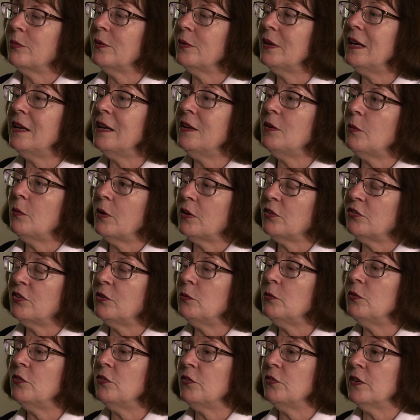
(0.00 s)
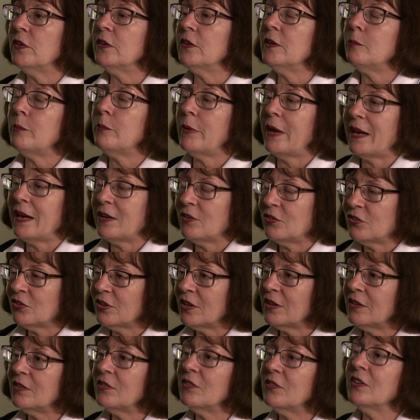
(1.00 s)
But anyway, she was very
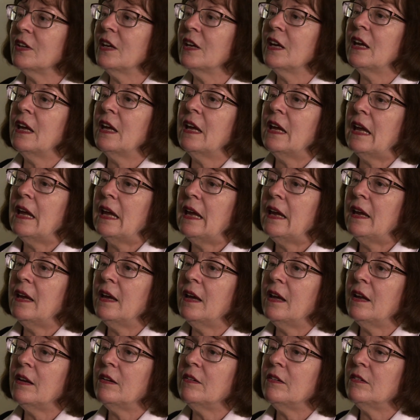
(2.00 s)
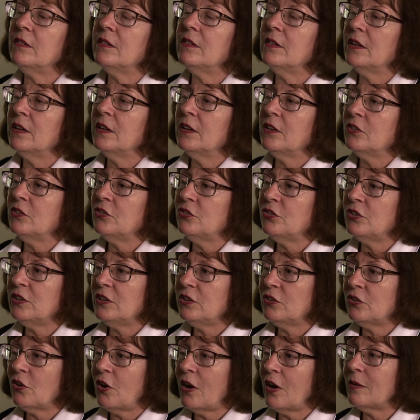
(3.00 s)
patient, and
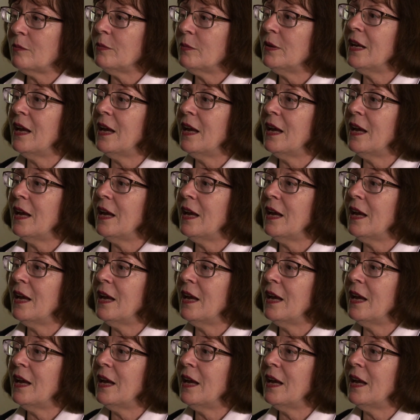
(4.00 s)
she taught me